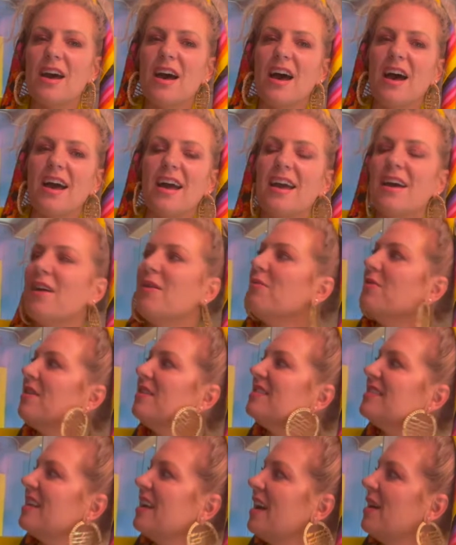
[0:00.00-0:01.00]
I want
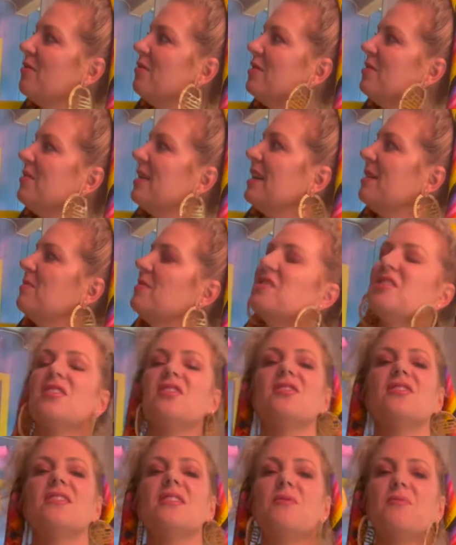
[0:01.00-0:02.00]
to make a
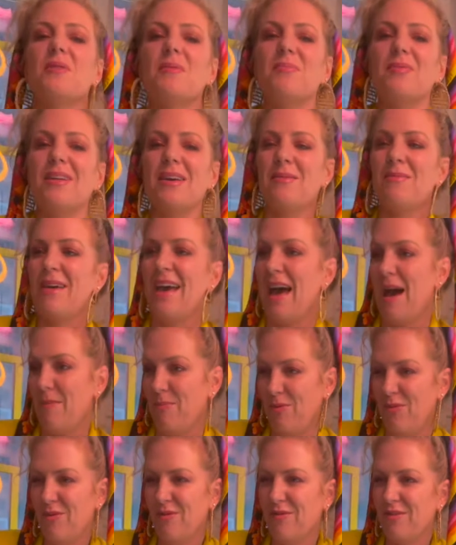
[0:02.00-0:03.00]
petition that we blame
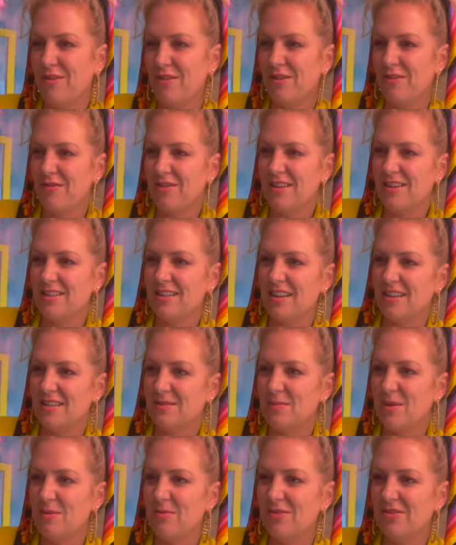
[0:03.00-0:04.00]
Apple for the green text
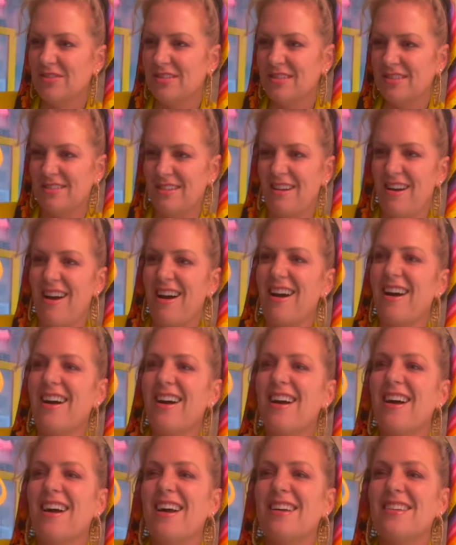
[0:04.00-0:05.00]
bubbles and
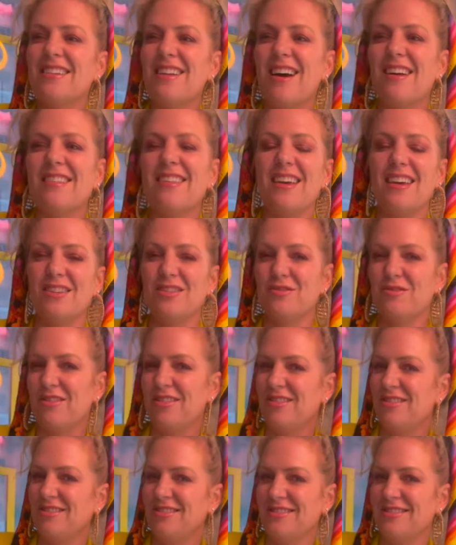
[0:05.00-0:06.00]
not the Android
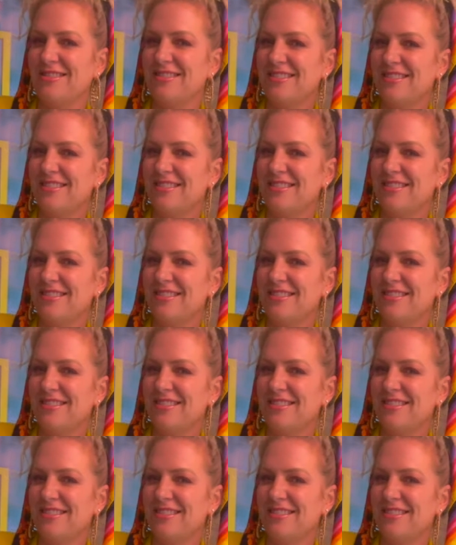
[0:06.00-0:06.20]
users.